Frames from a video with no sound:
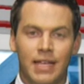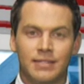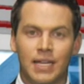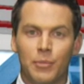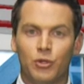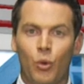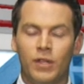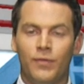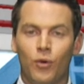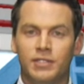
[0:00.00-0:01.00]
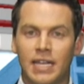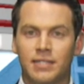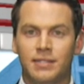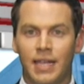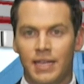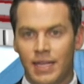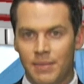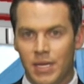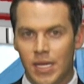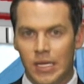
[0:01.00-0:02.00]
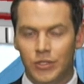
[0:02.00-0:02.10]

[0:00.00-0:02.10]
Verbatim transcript: as number 24 Texas A&M